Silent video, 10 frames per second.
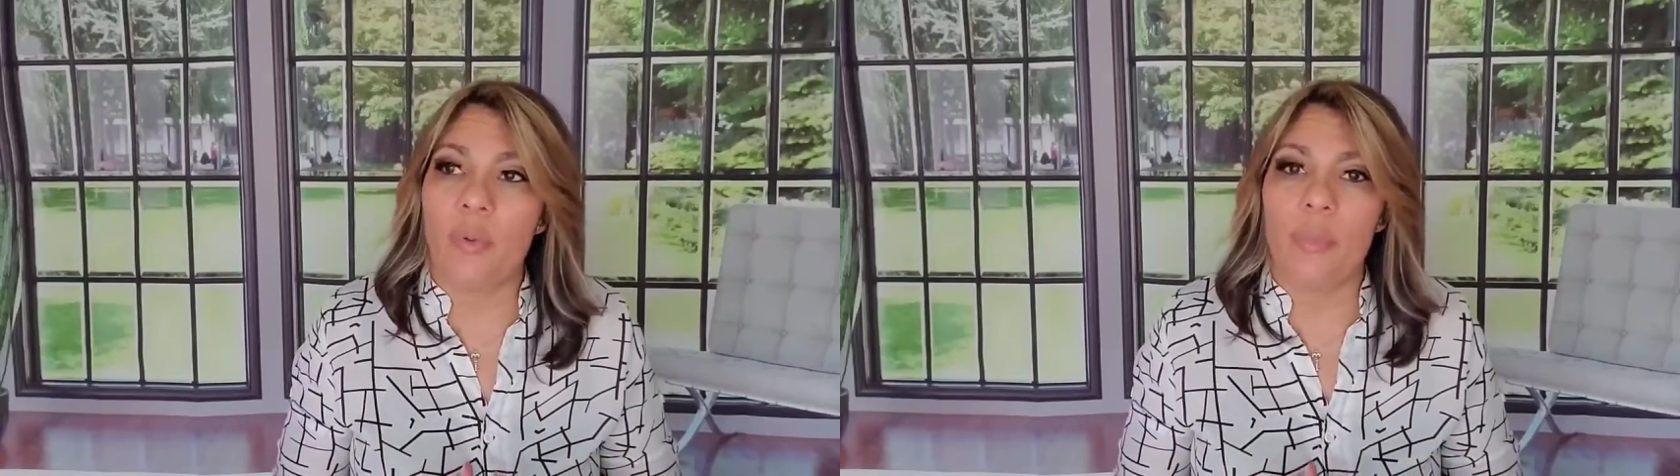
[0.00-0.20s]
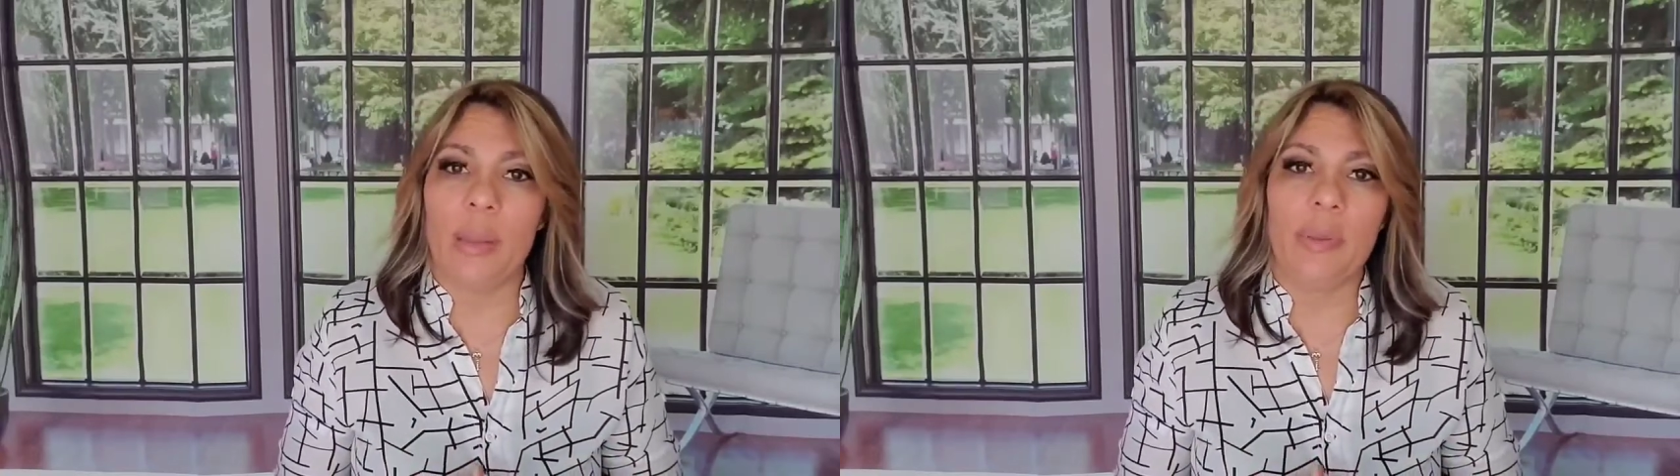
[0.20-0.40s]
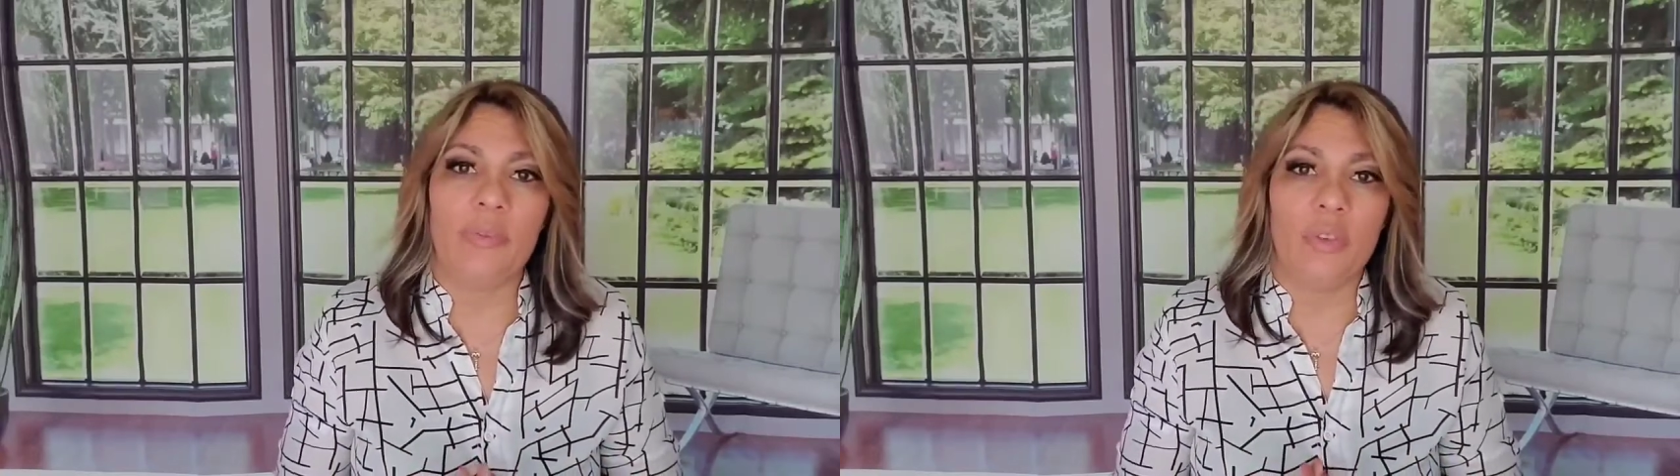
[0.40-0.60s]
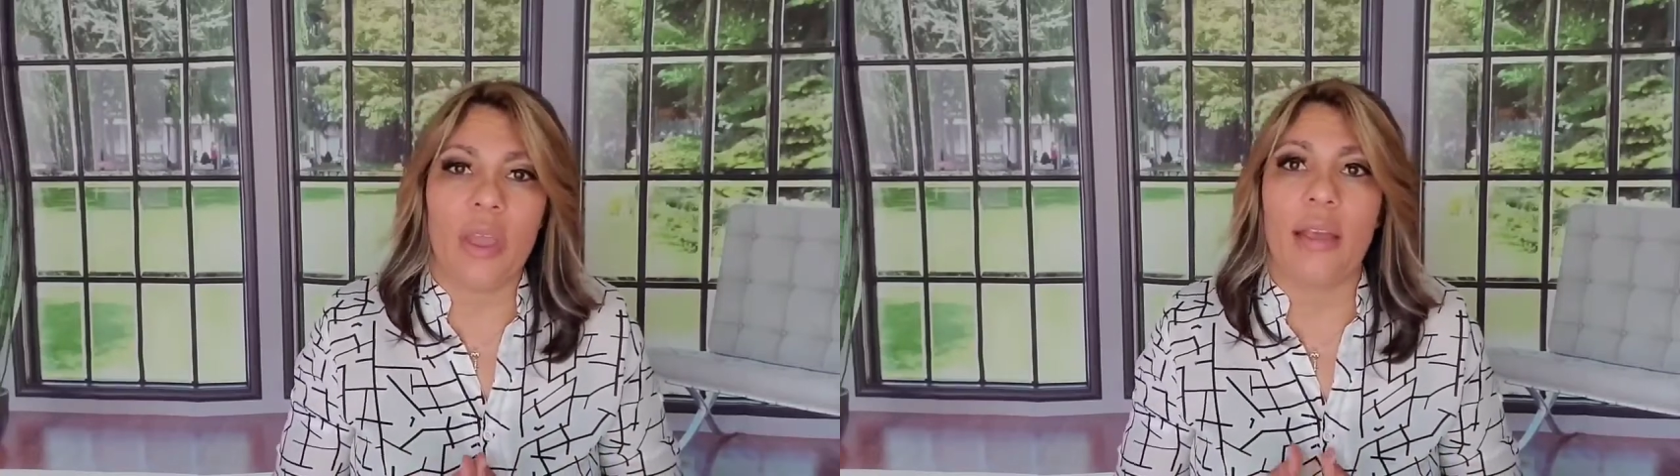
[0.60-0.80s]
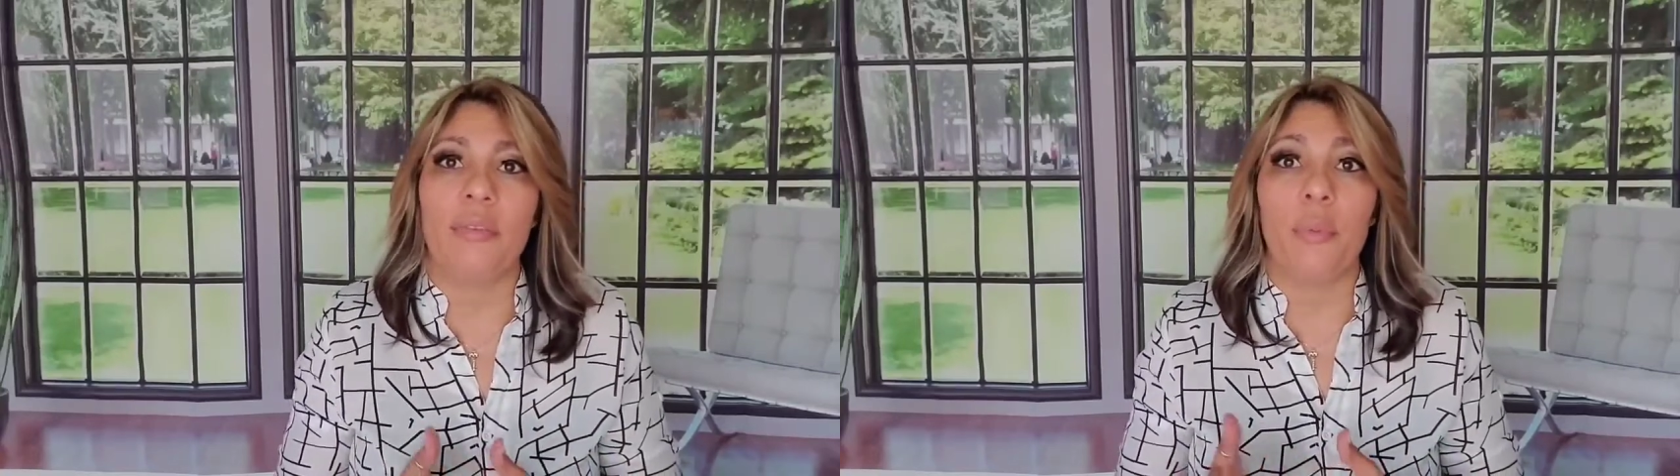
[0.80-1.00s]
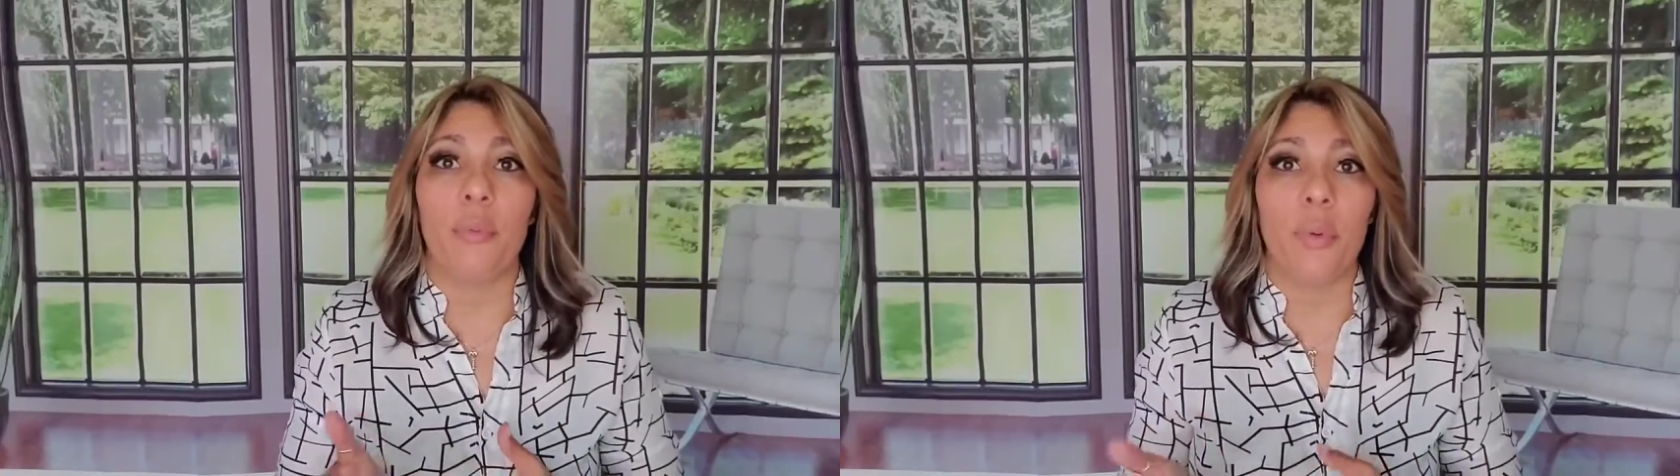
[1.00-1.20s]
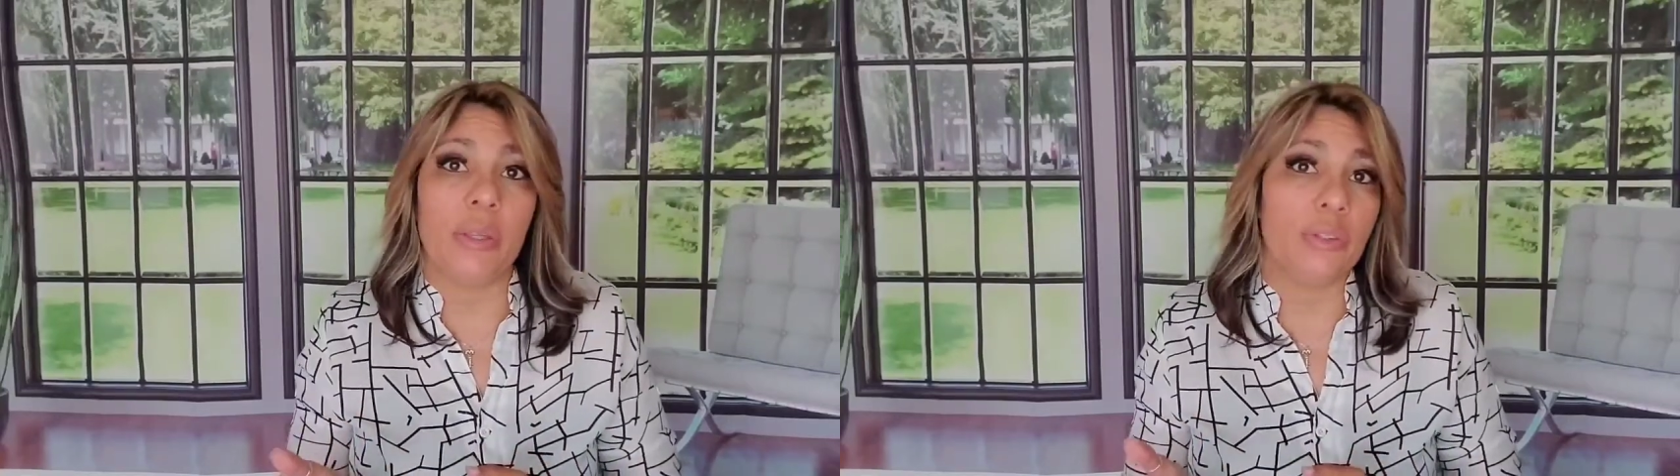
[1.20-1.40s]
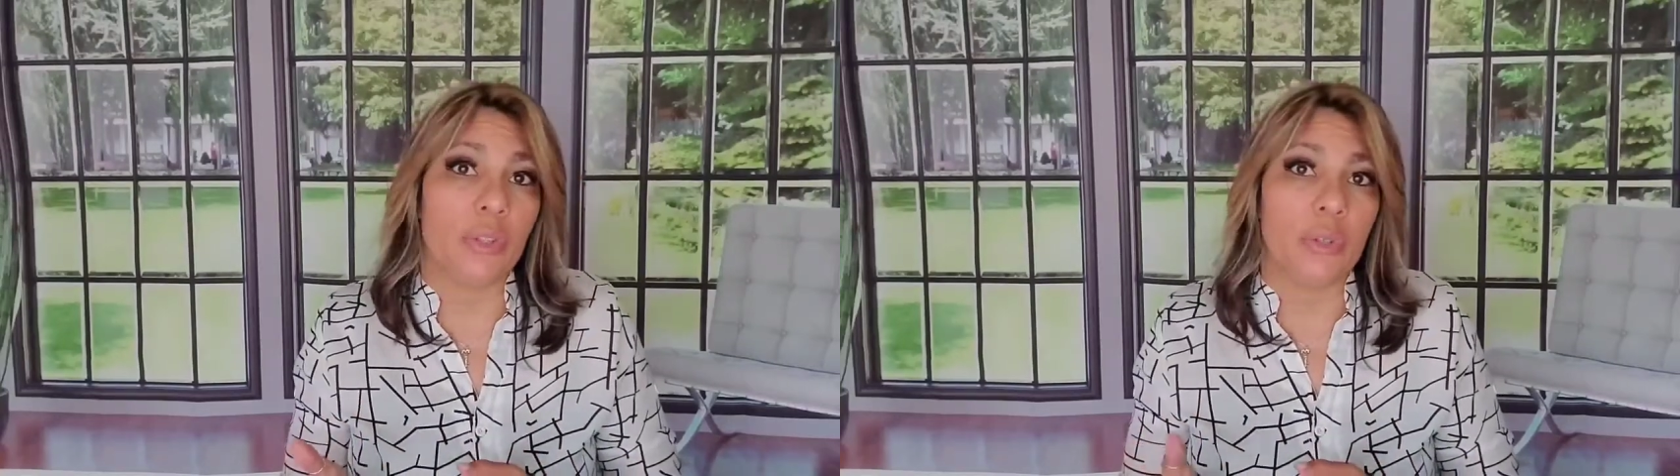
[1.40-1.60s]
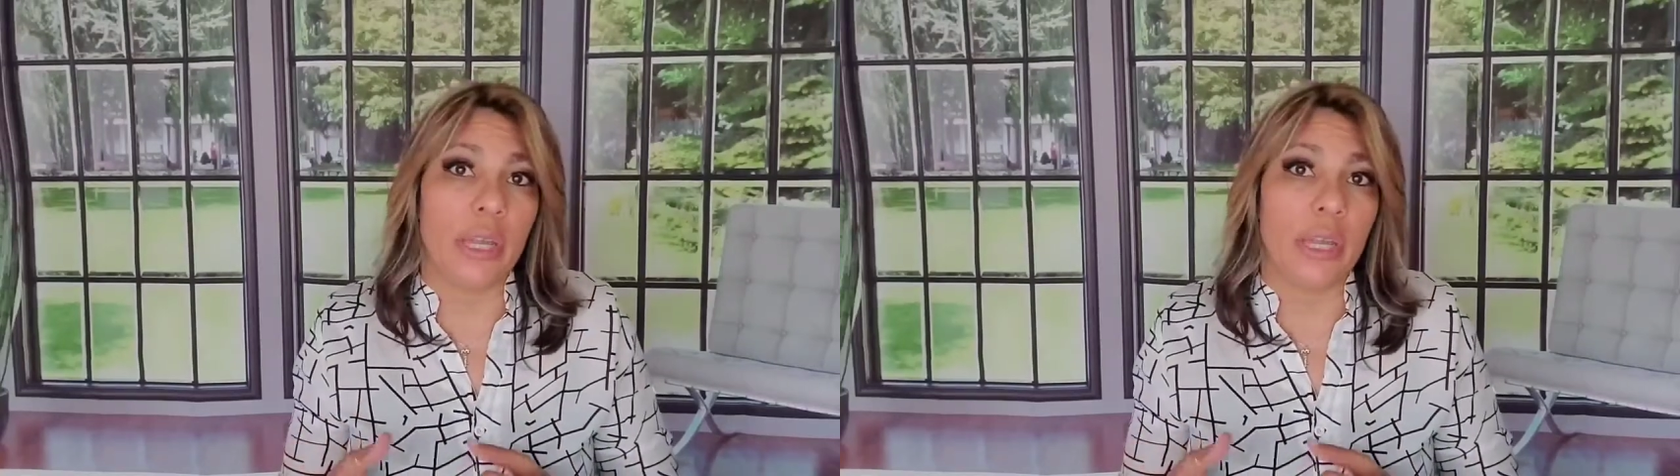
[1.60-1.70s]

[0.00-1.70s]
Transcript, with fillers: or maybe if you have a rental